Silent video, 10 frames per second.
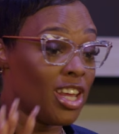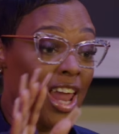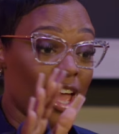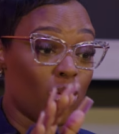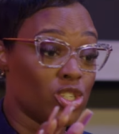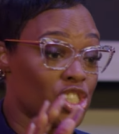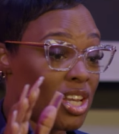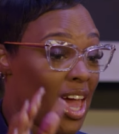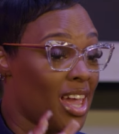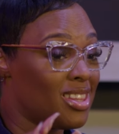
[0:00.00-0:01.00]
you like what you
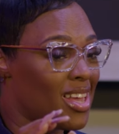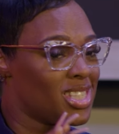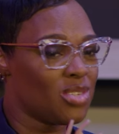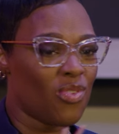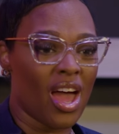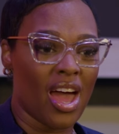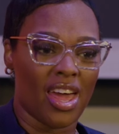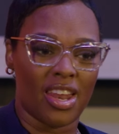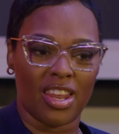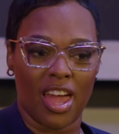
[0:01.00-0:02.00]
like, that's
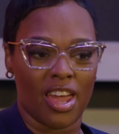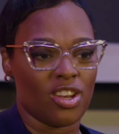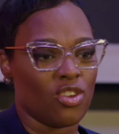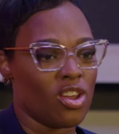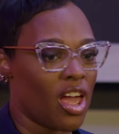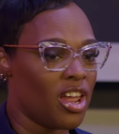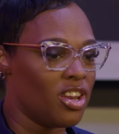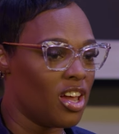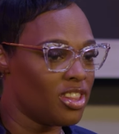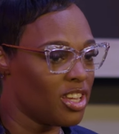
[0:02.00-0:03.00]
fine. It ain't
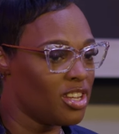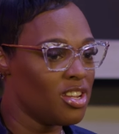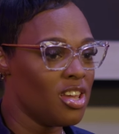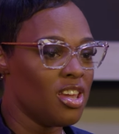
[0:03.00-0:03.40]
nothing.